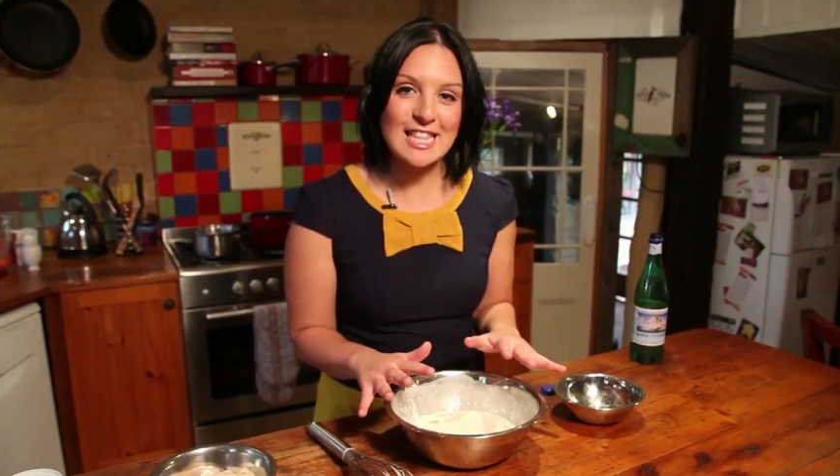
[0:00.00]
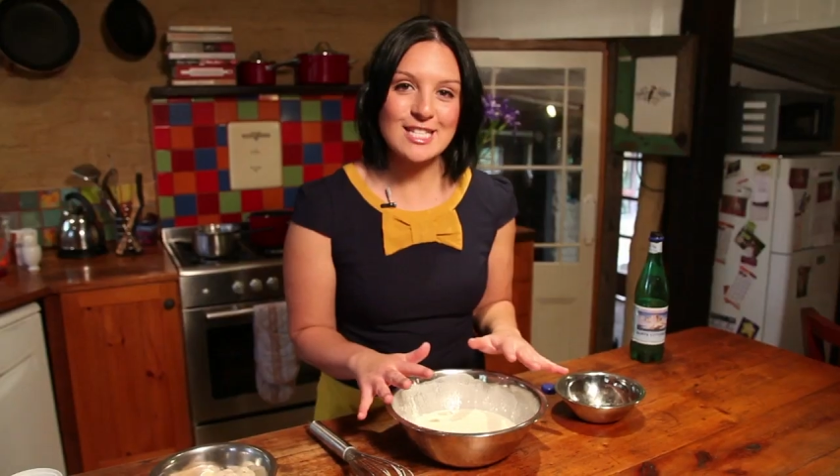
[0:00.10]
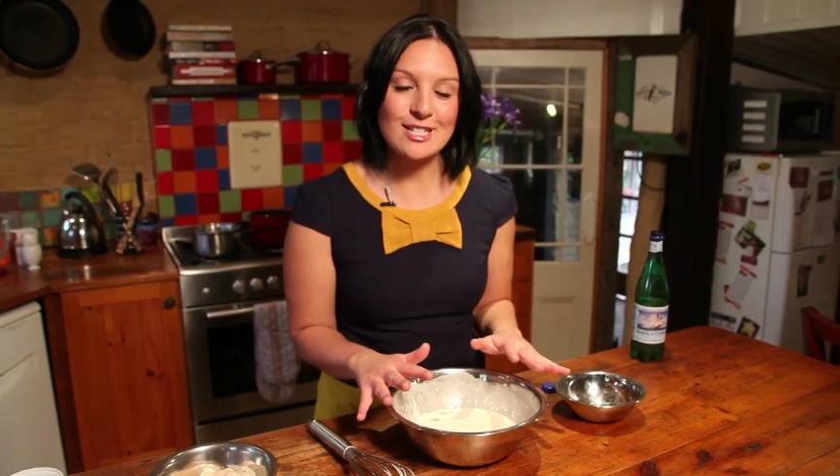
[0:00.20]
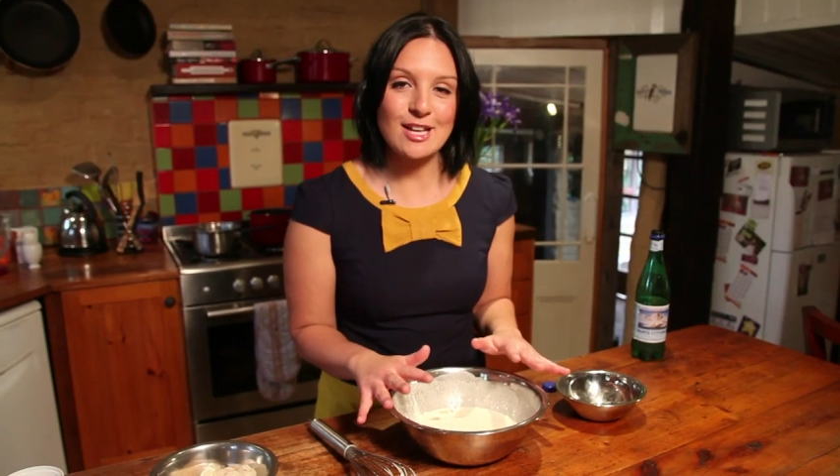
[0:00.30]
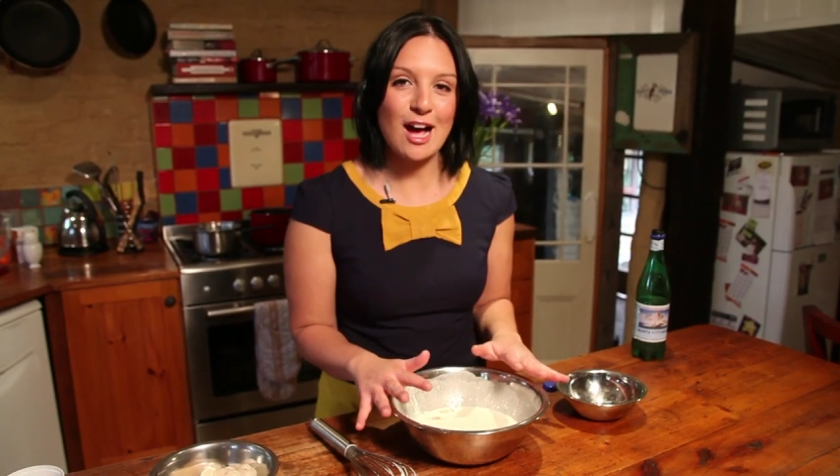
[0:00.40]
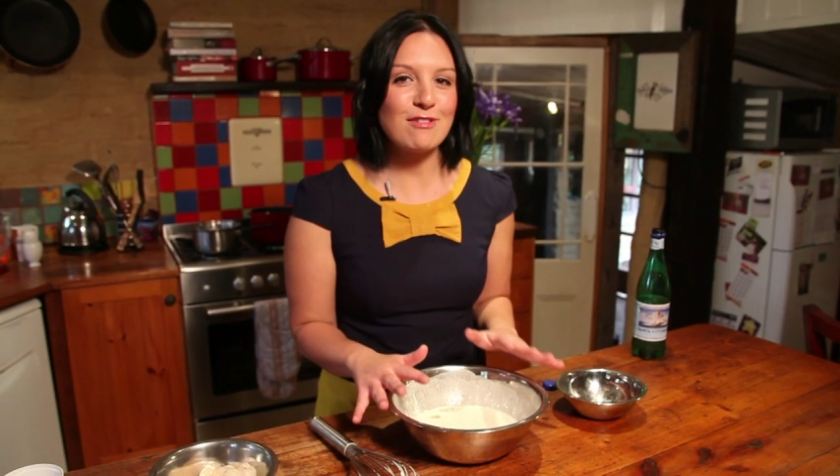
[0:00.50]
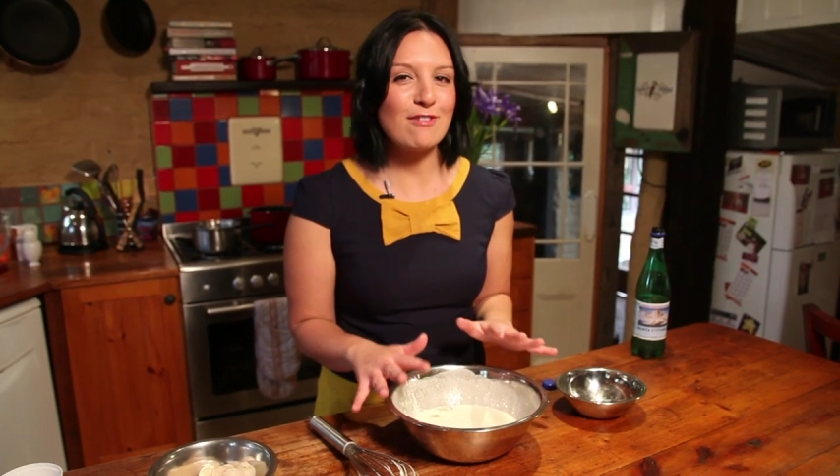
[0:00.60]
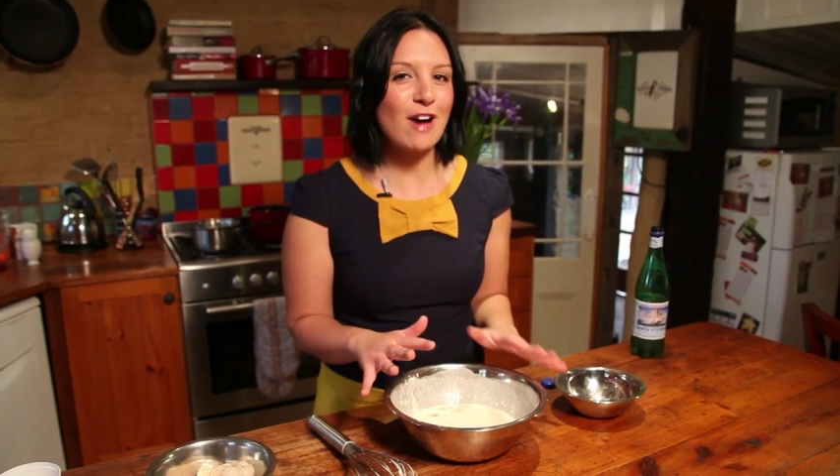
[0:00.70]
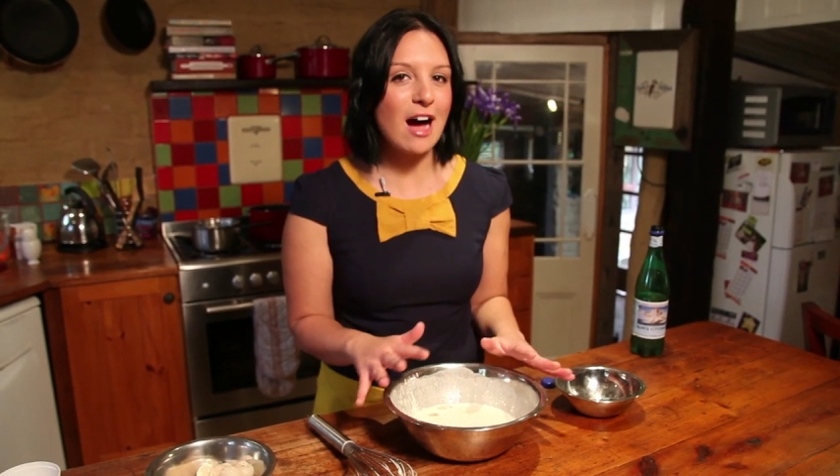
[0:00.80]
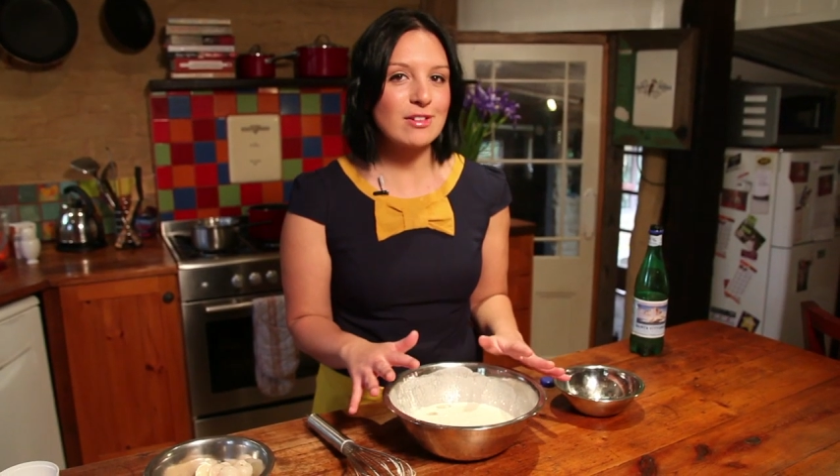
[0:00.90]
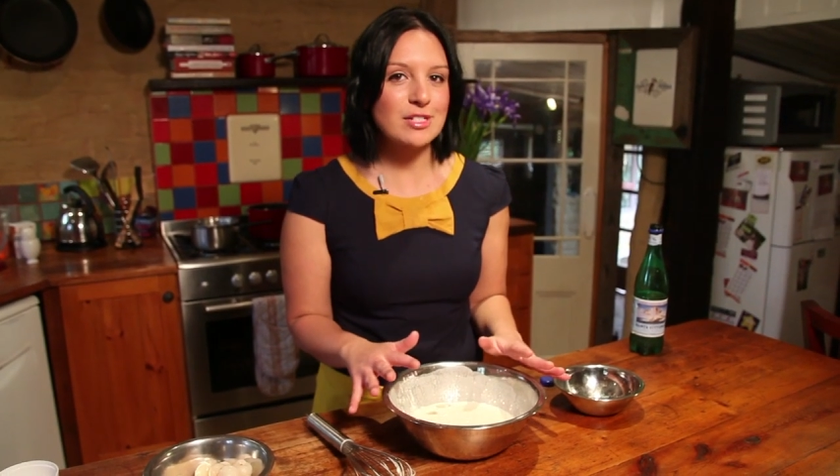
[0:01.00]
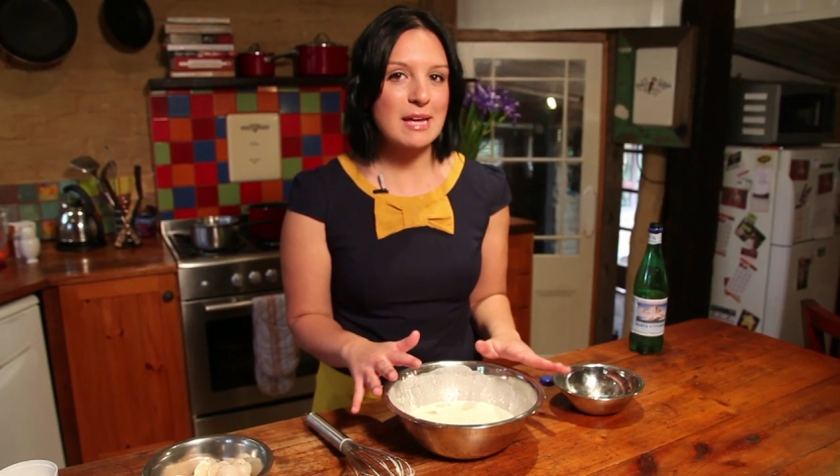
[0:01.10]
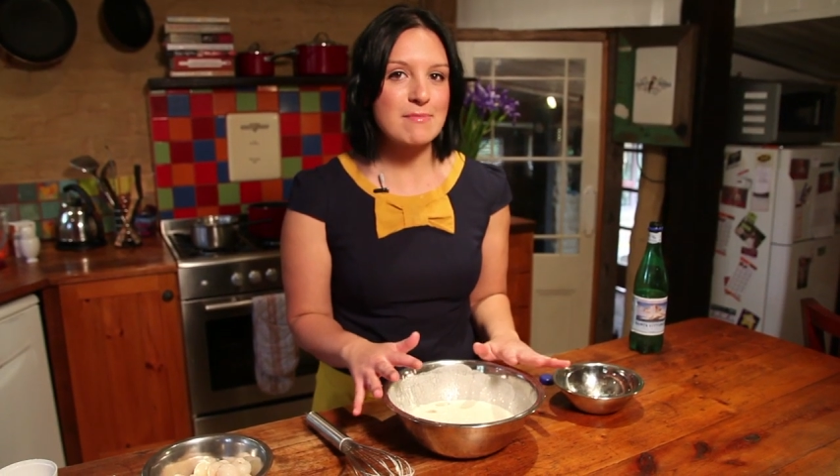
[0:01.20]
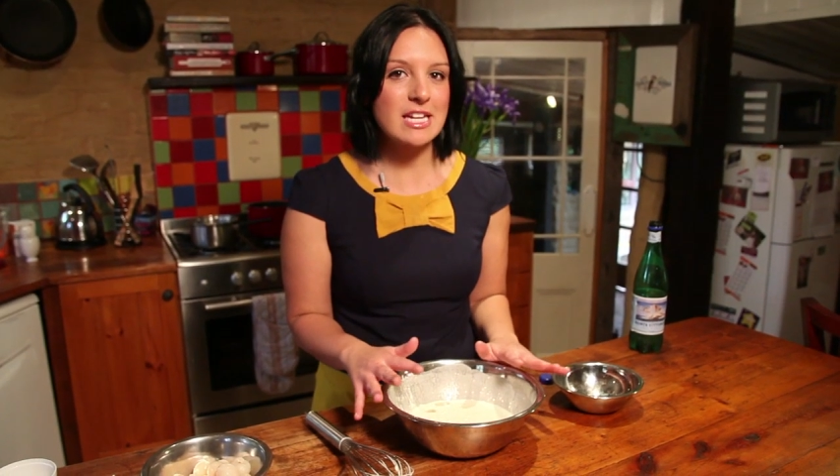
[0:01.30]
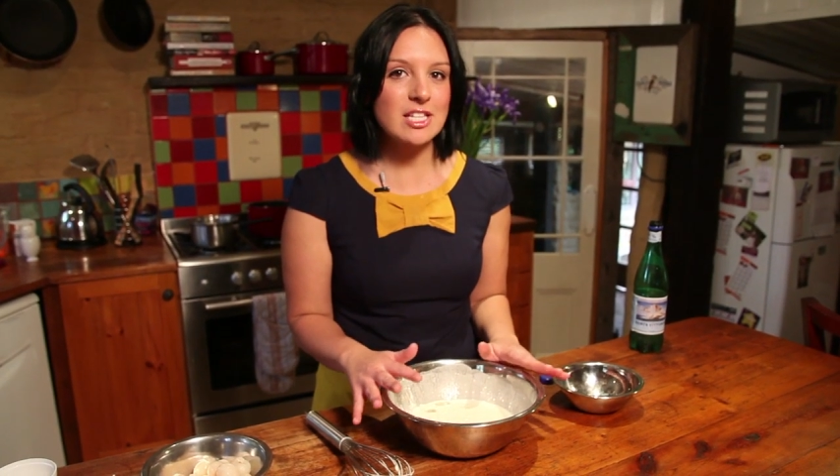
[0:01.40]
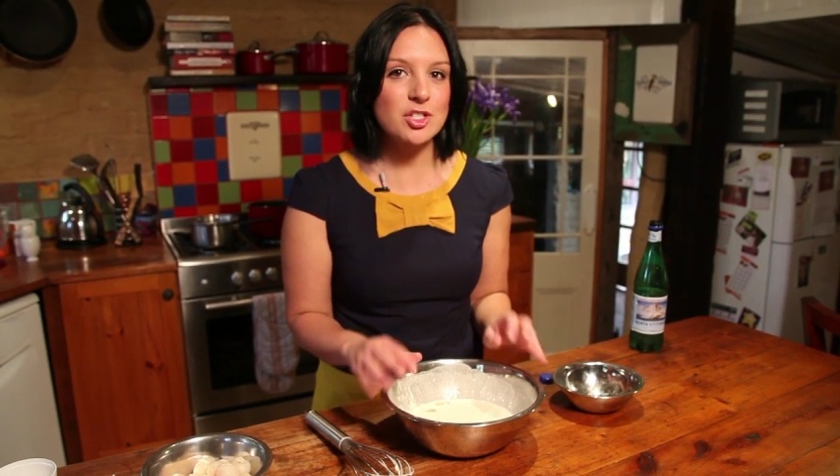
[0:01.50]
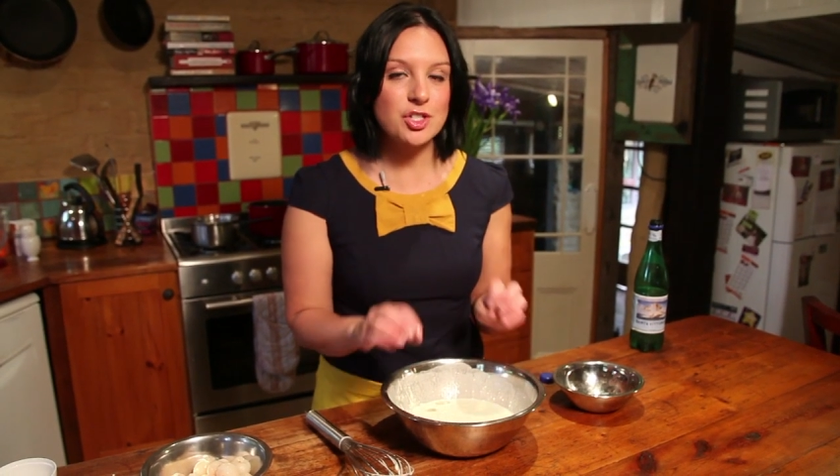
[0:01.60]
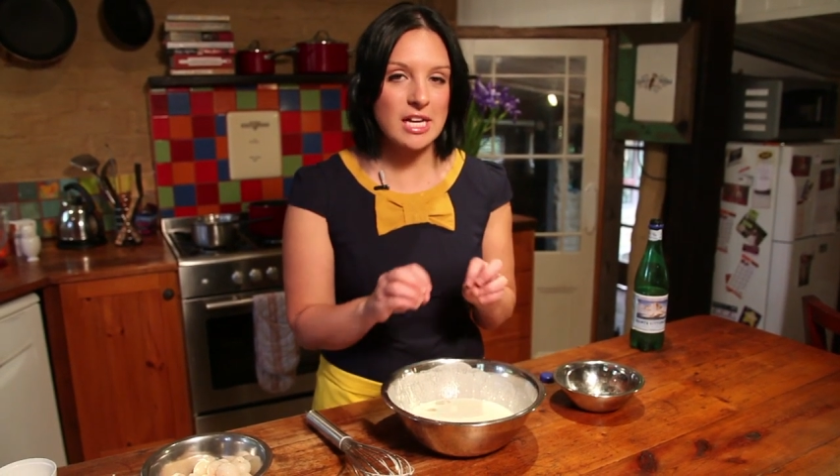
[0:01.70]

set this aside for 5 or 10 minutes